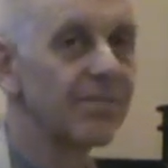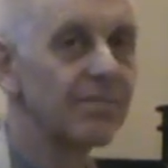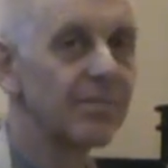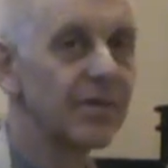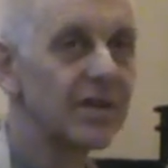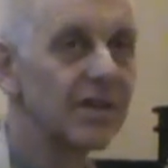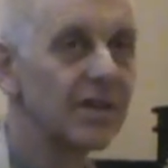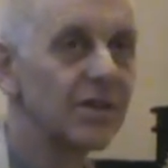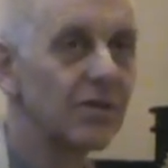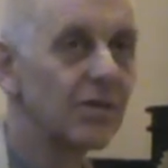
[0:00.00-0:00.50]

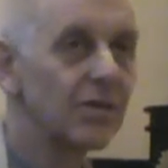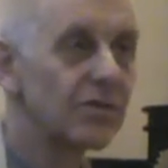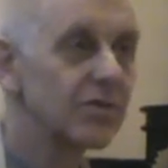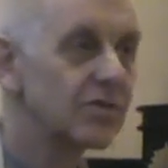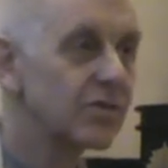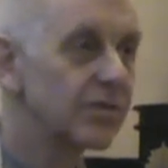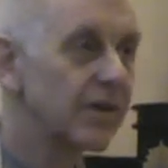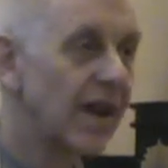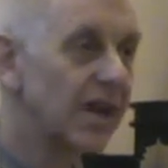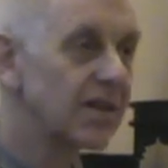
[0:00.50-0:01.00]
in order
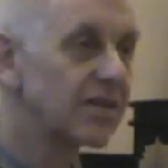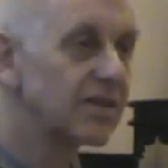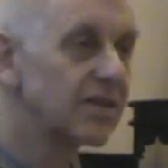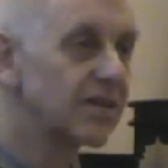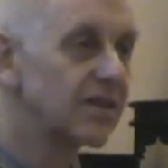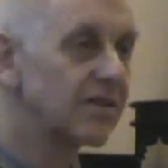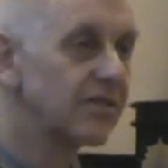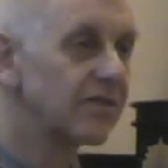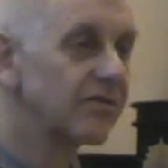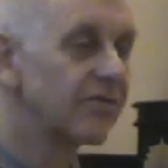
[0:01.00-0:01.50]
to
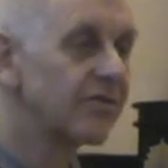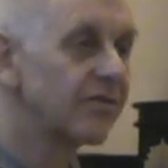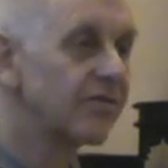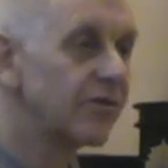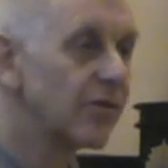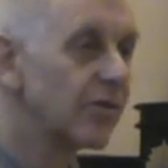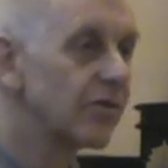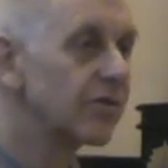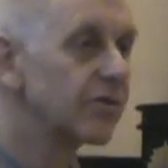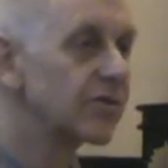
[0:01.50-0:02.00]
actually
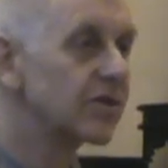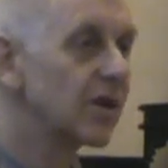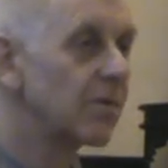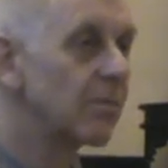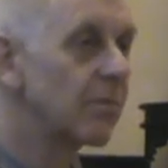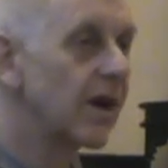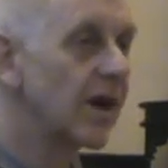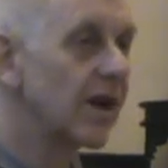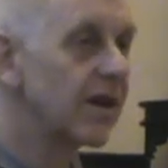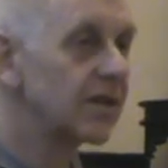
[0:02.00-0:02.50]
focus our
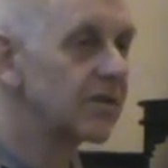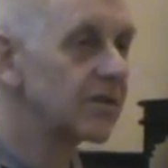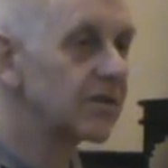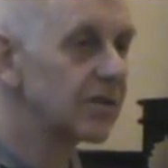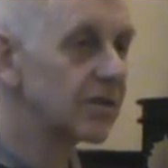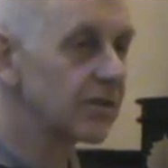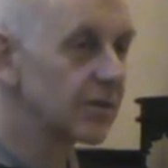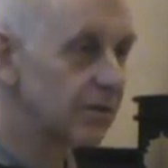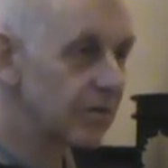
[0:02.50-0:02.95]
mind on